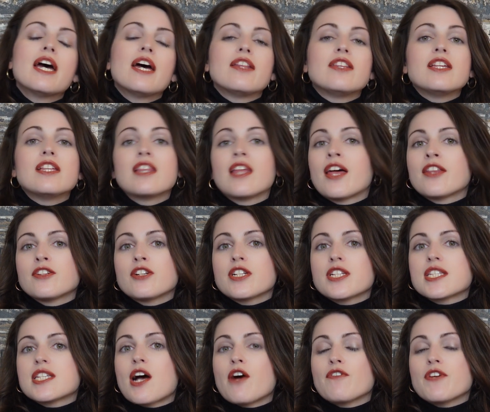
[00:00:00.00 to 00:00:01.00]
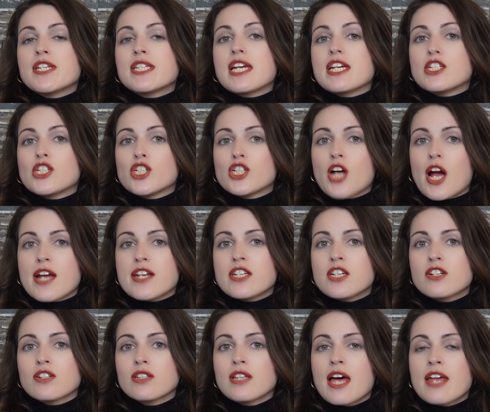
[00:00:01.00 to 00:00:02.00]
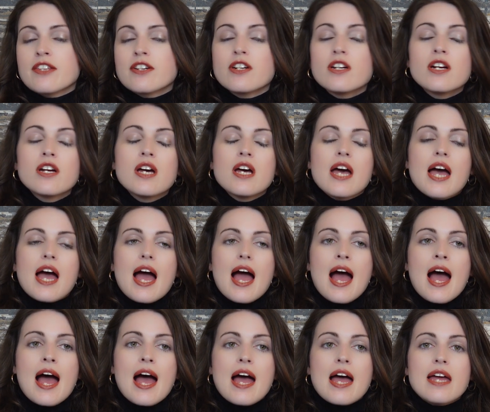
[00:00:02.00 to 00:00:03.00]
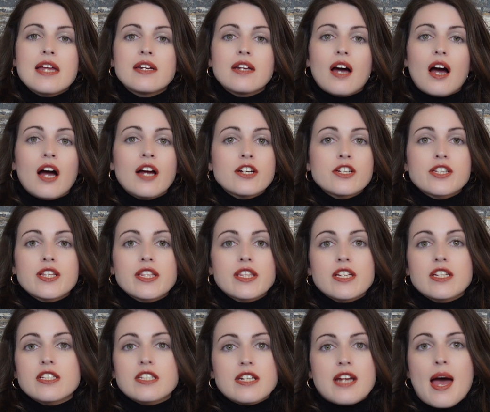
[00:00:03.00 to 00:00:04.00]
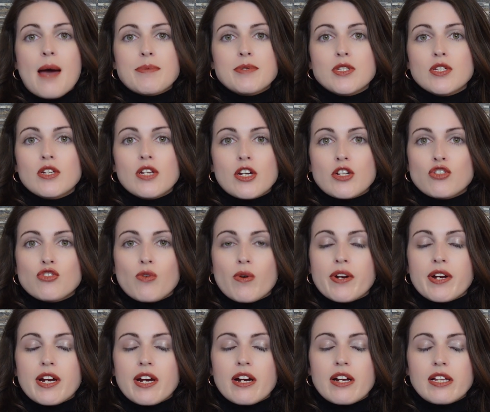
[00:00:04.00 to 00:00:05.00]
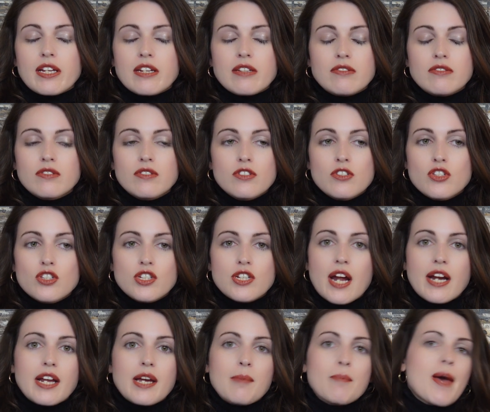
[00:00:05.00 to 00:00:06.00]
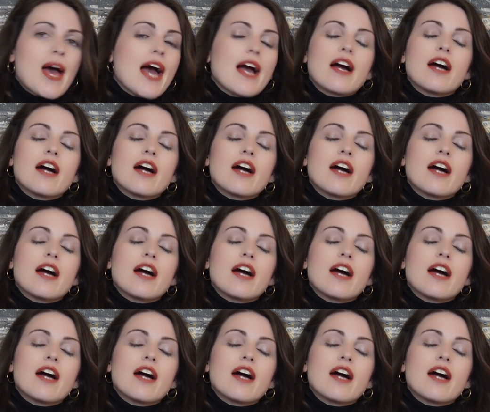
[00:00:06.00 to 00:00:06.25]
The leather itself is a shinier leather, and I just think that it is an absolutely extraordinarily stunning bag.